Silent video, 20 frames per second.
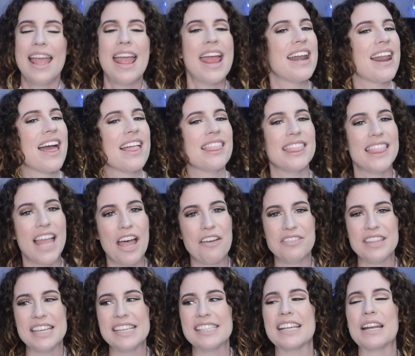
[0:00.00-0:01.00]
and I
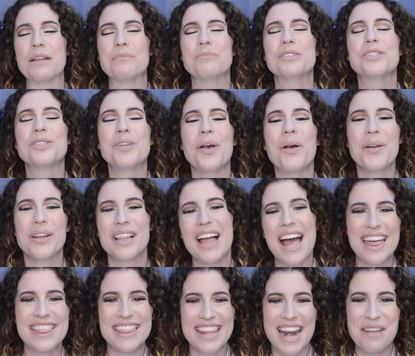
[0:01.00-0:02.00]
love this, and I'm so
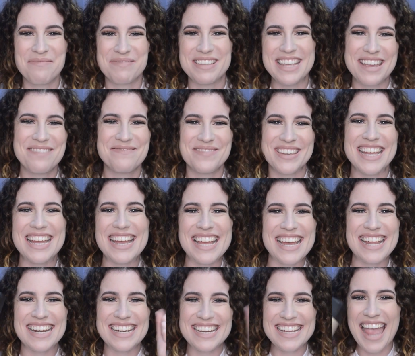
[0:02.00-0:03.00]
glad that I'm keeping
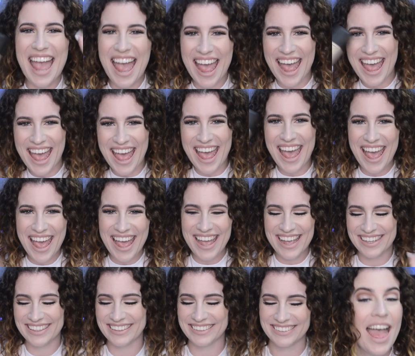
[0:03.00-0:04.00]
it.
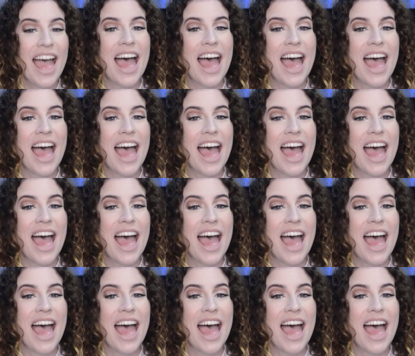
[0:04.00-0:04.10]
Yay!